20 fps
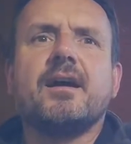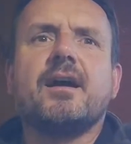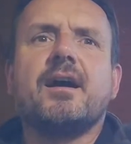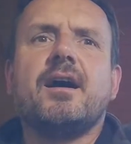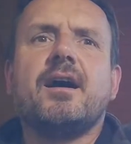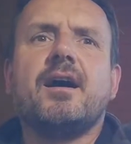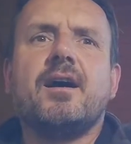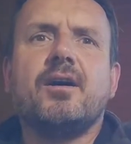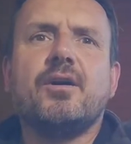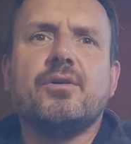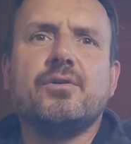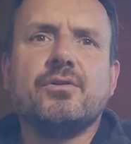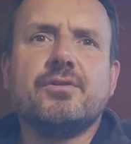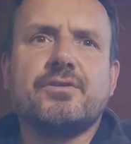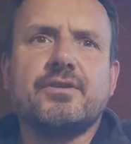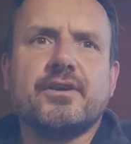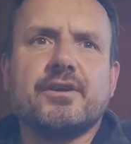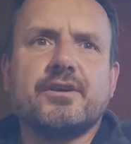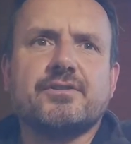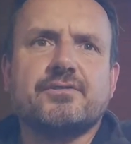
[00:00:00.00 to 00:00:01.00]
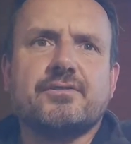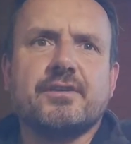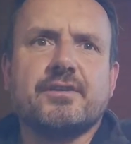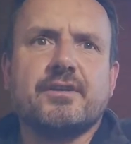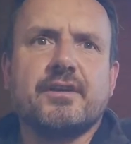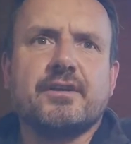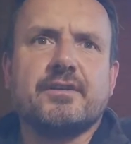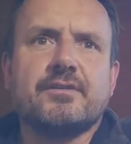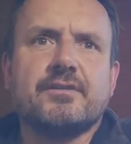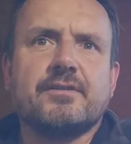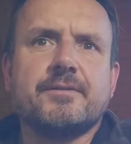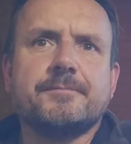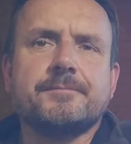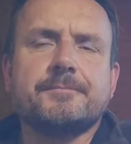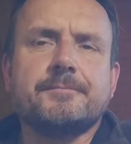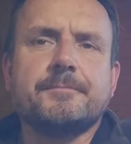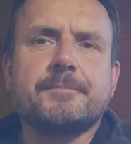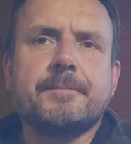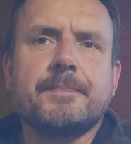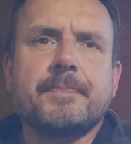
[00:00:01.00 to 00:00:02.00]
how things are attained.
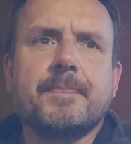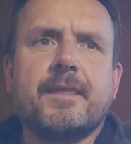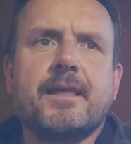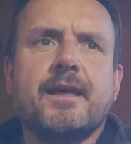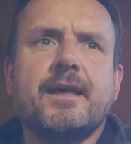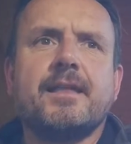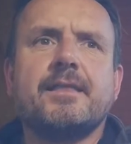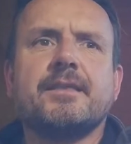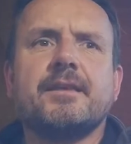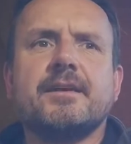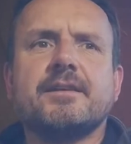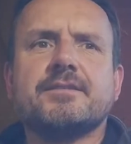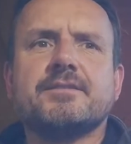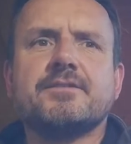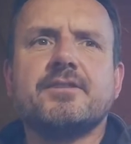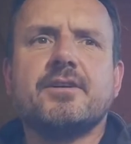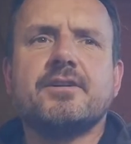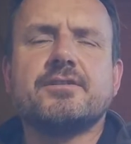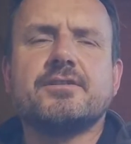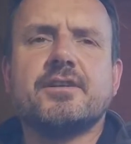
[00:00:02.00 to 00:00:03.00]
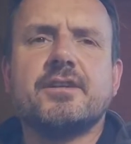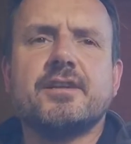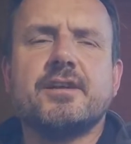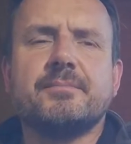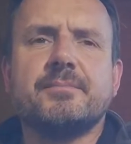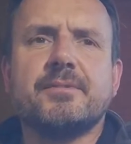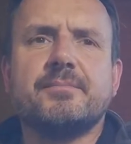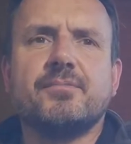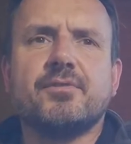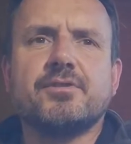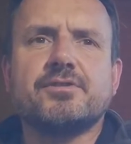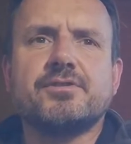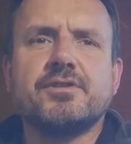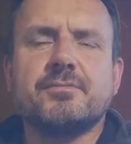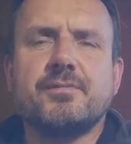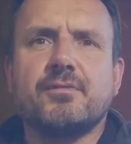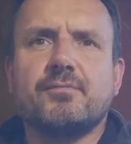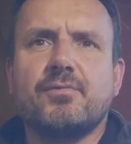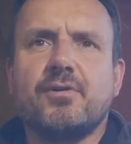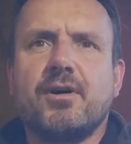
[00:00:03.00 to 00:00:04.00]
And it starts getting a bit more interesting
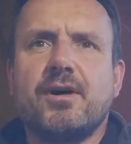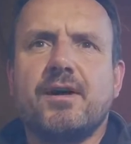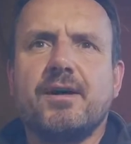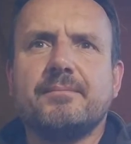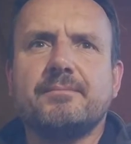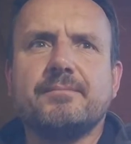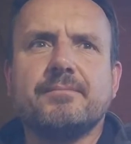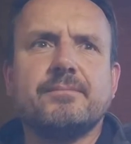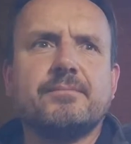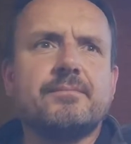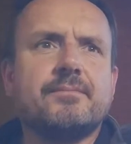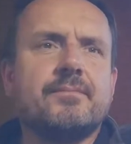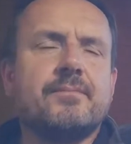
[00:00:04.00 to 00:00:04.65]
about what I'm